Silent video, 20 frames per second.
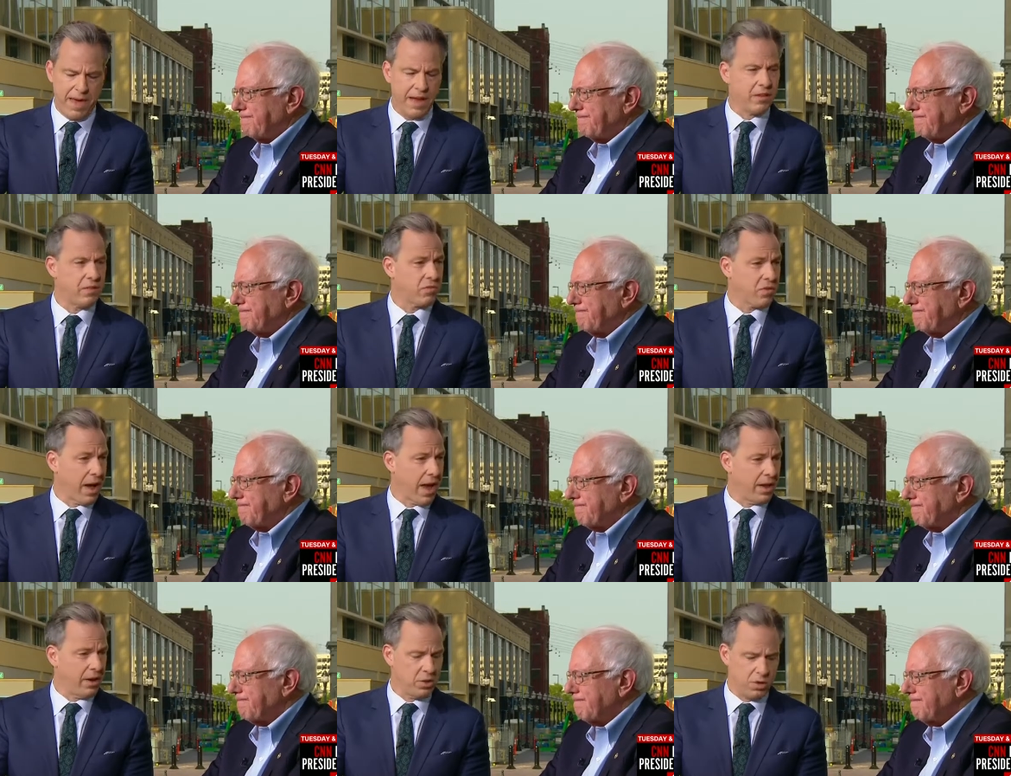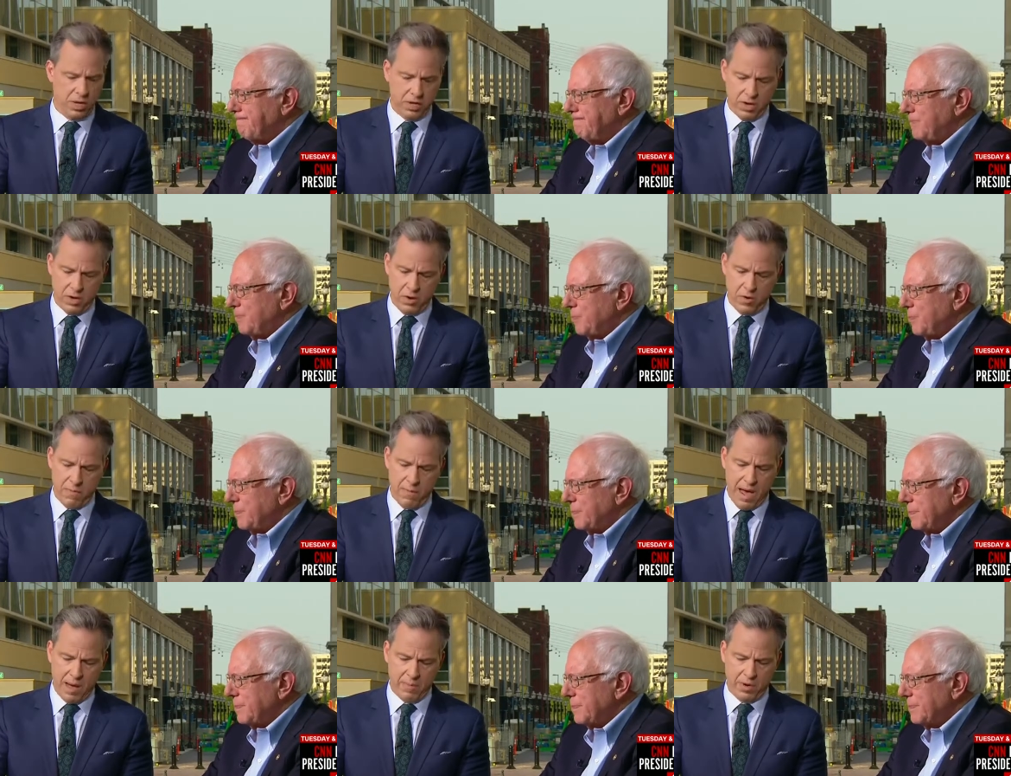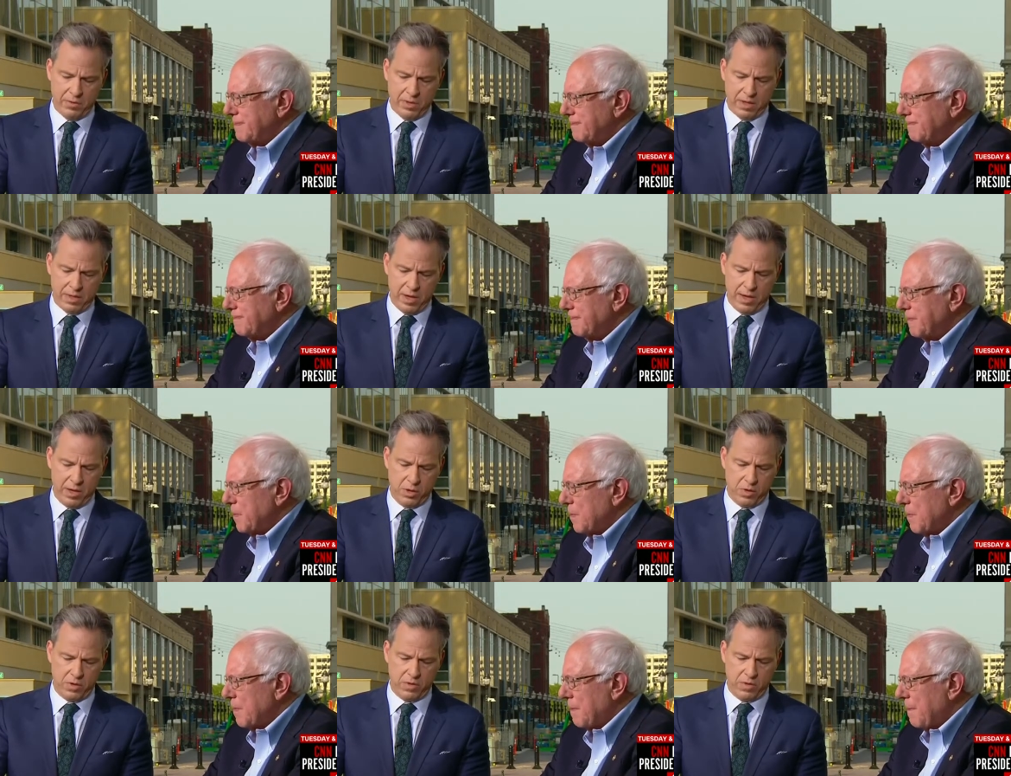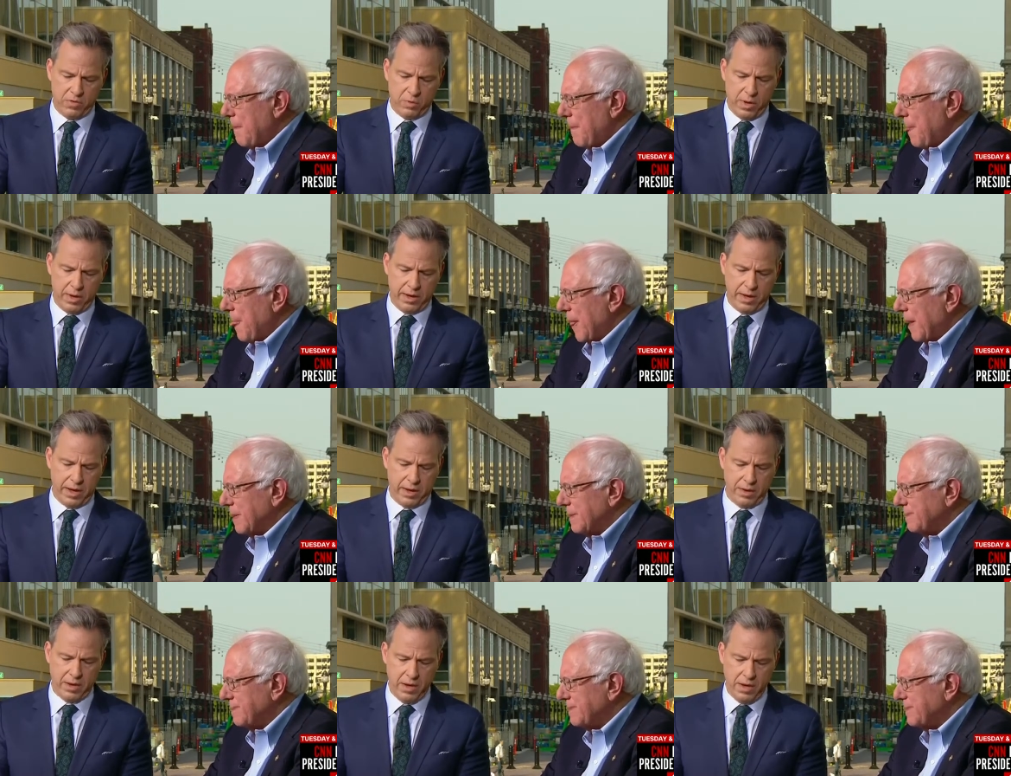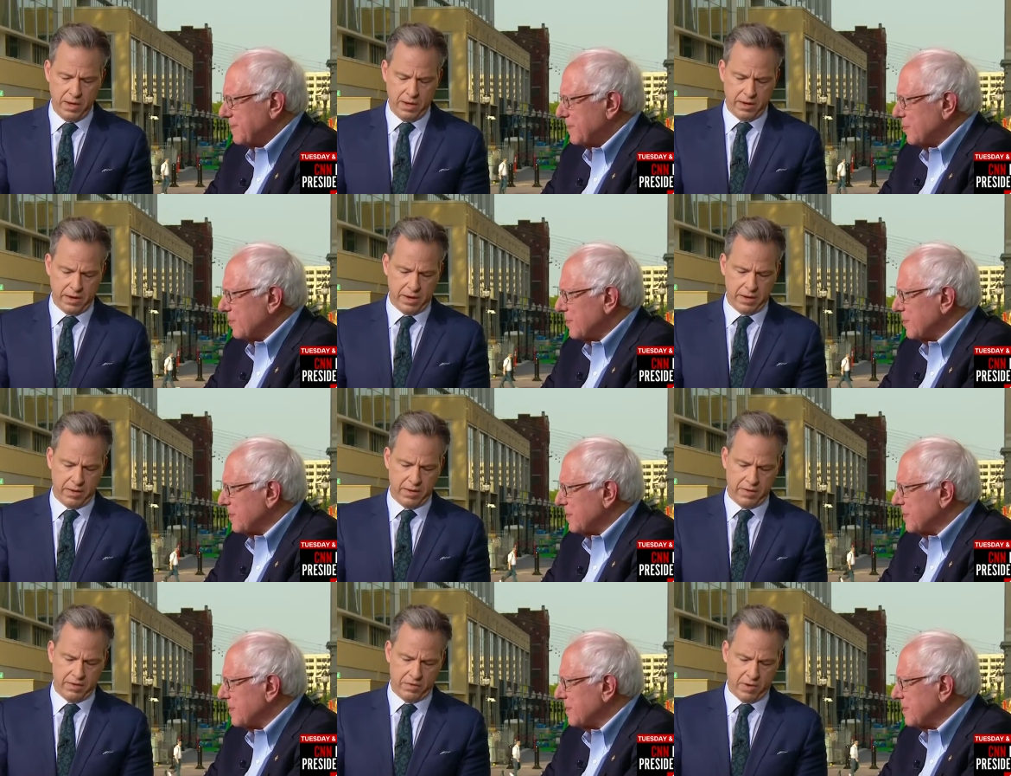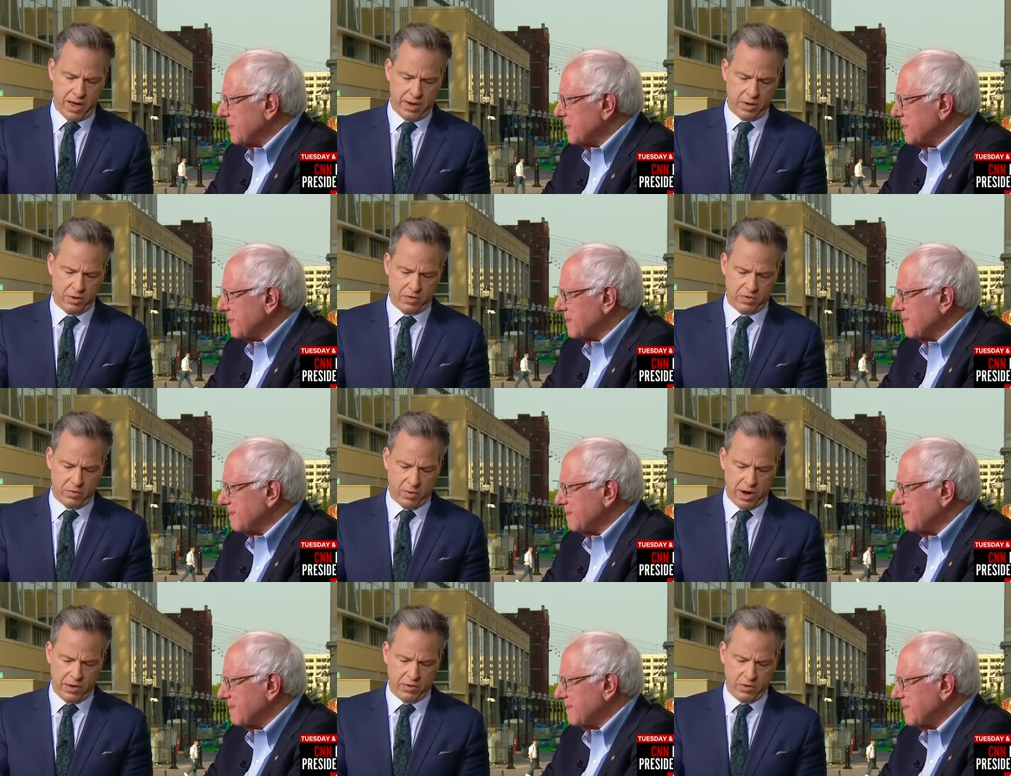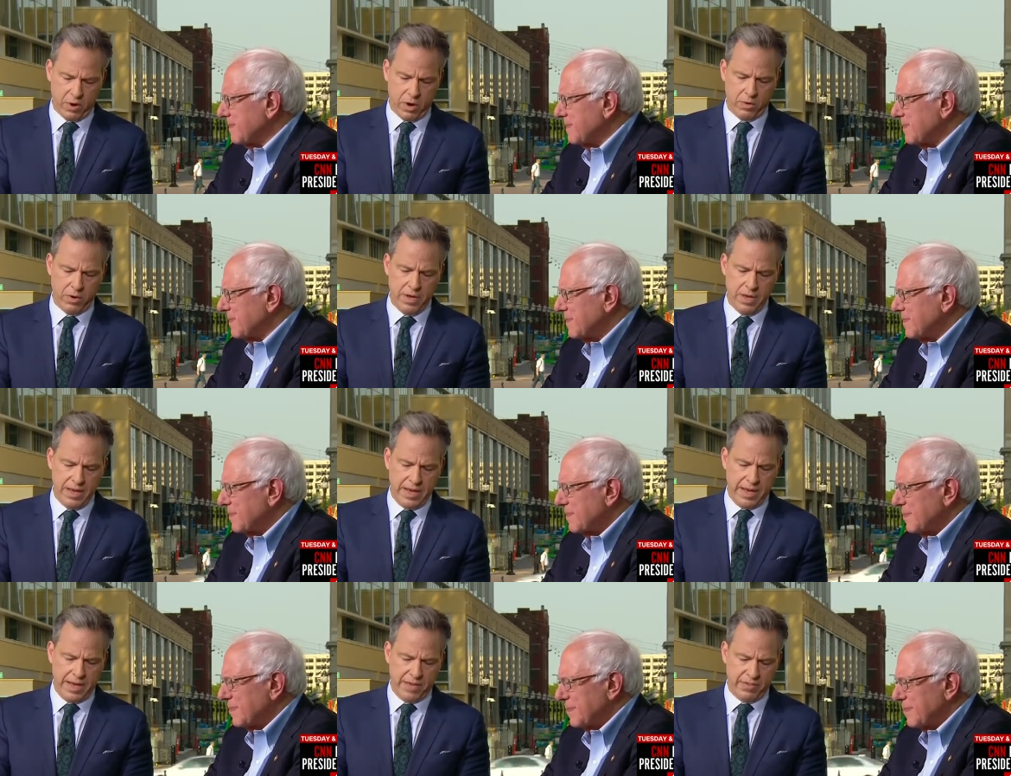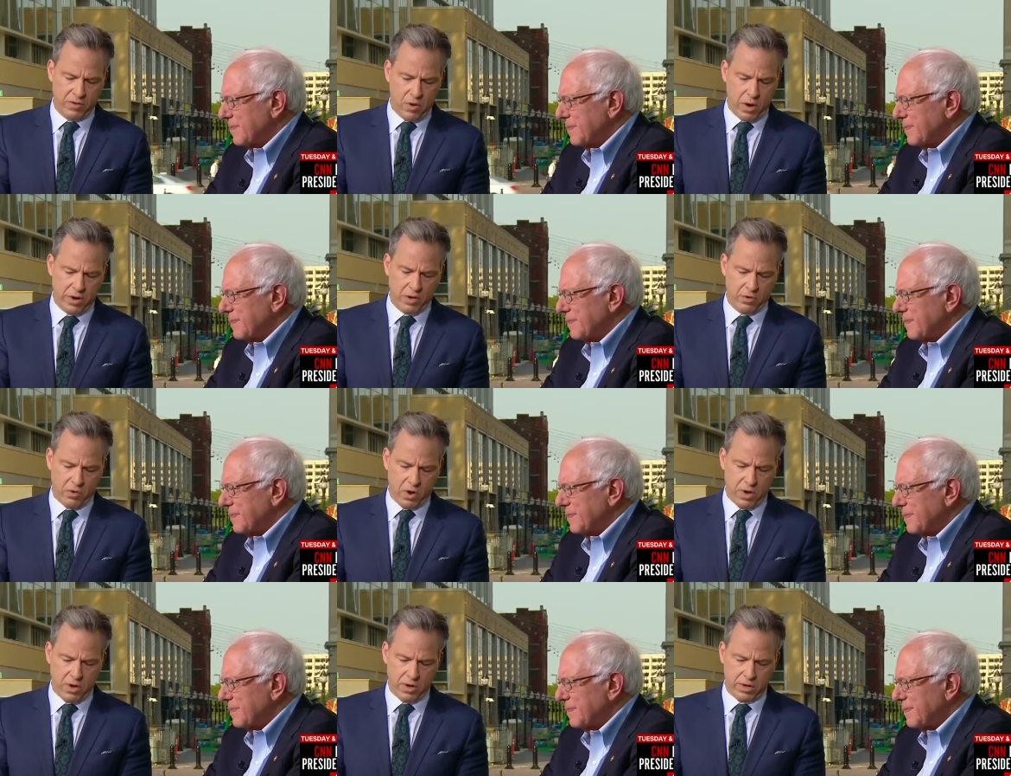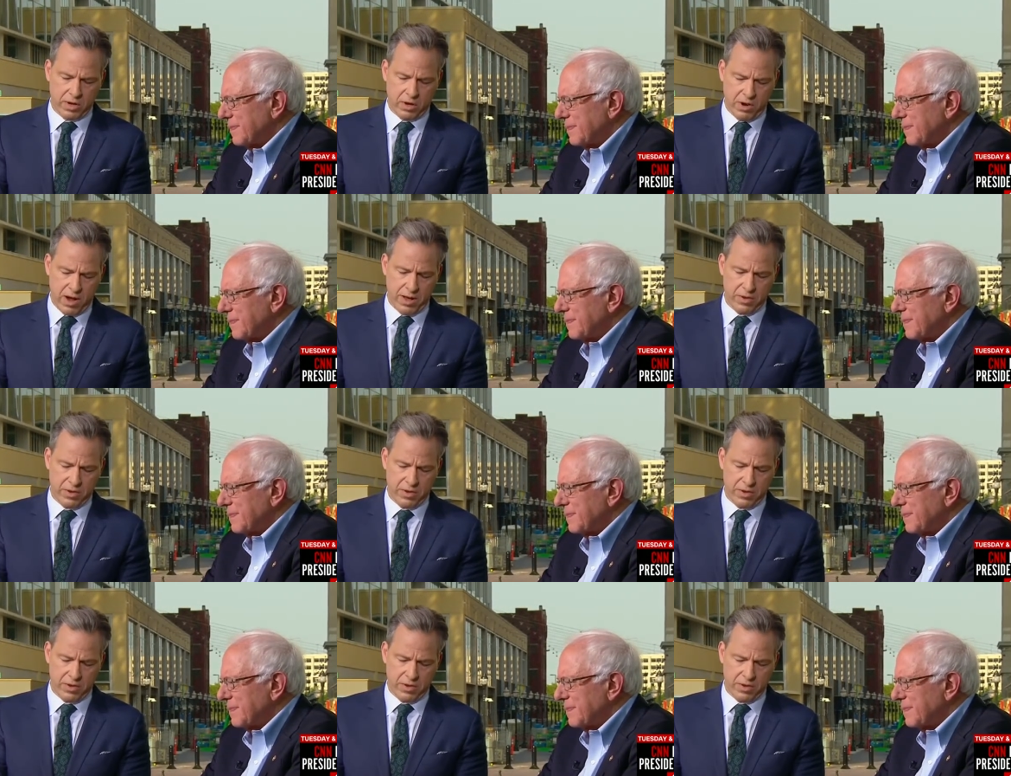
Speaker 1: debate strategy in a new memo that they issued this weekend. Uh, the strategist writes, quote, he's going to draw a